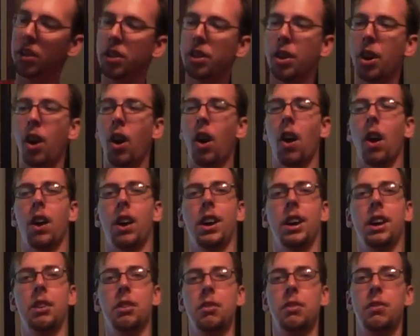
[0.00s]

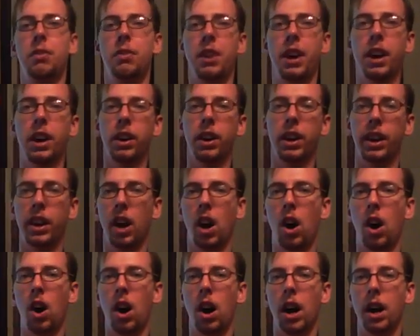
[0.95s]
cart is very
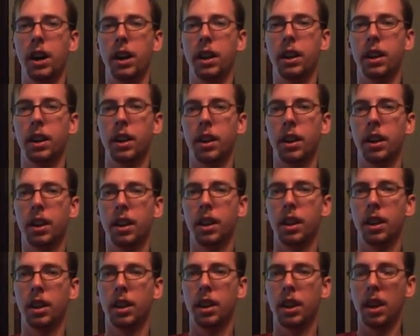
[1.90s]
odd.
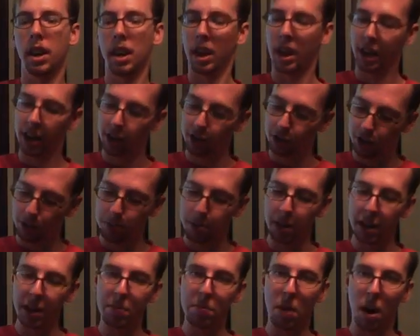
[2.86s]
It is
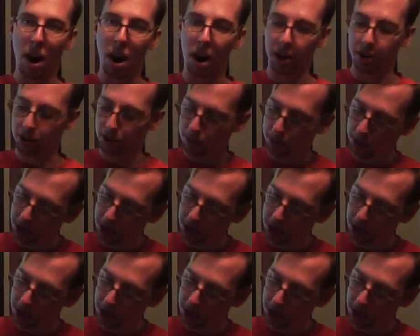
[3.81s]
complete in box. The